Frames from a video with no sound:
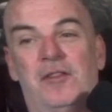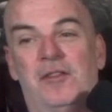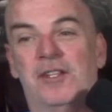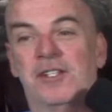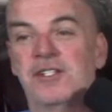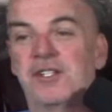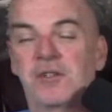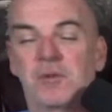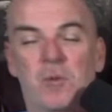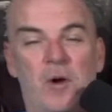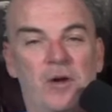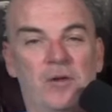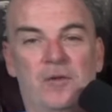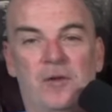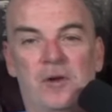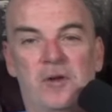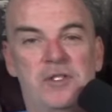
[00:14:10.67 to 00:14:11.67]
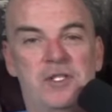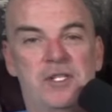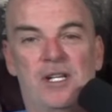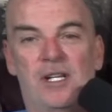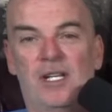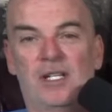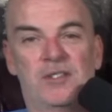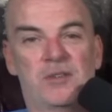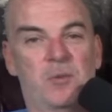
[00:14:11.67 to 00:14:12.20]
This is one of those
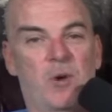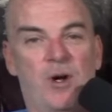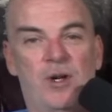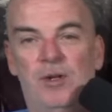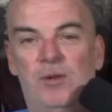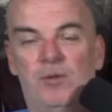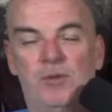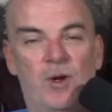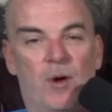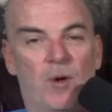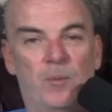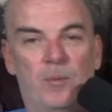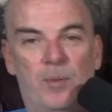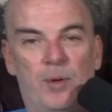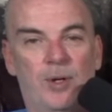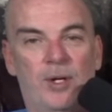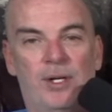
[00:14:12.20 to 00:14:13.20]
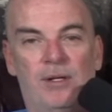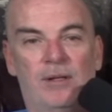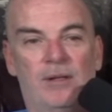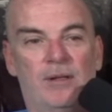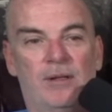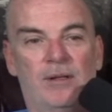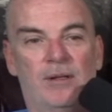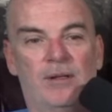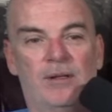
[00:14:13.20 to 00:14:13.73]
things where you don't put
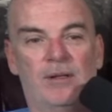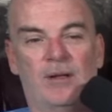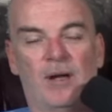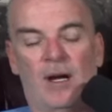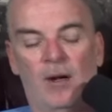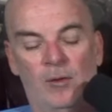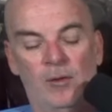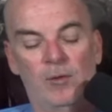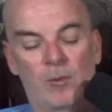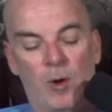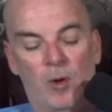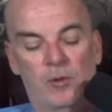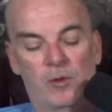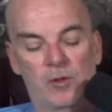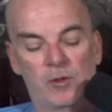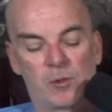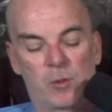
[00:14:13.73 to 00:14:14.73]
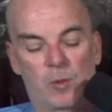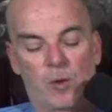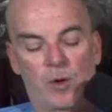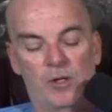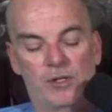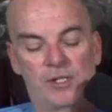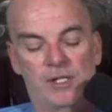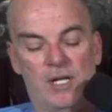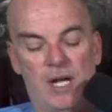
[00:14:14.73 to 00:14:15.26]
it, I only wrote those
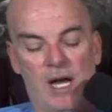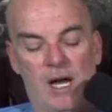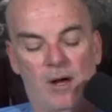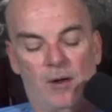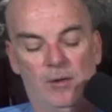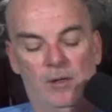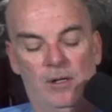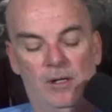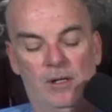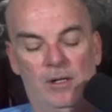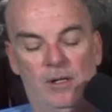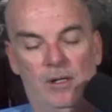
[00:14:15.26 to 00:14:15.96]
words down,